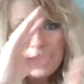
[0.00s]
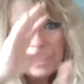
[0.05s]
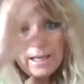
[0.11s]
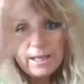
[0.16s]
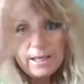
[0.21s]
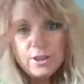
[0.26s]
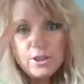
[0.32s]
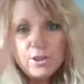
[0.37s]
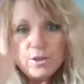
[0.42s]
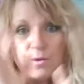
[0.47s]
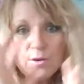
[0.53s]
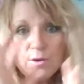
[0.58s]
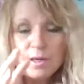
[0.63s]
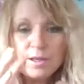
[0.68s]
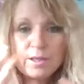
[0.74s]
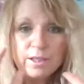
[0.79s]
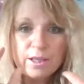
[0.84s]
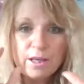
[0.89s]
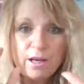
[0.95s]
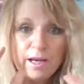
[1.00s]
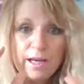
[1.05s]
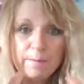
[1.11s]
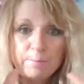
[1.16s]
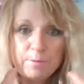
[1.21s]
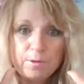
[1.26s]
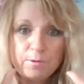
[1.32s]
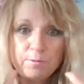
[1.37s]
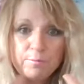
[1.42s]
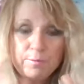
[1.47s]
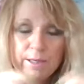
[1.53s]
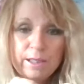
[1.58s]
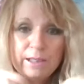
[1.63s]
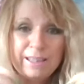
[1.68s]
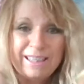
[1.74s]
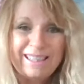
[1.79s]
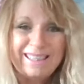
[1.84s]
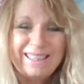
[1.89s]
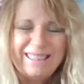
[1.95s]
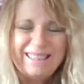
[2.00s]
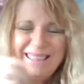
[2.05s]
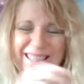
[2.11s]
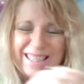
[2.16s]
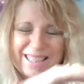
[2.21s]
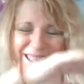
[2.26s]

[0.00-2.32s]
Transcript: it's your time to really